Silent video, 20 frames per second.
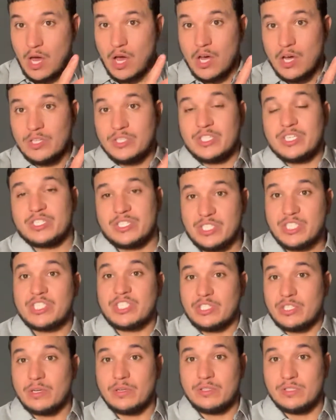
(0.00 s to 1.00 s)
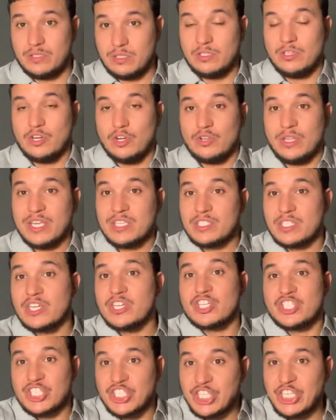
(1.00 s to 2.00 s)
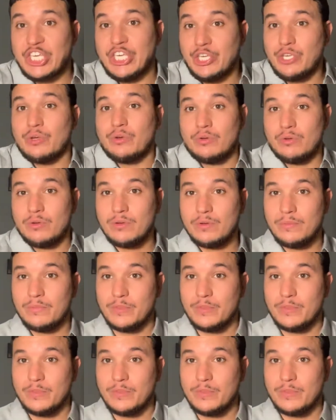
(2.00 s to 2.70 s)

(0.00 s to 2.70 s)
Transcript: Uh, the, the you know that's their skill.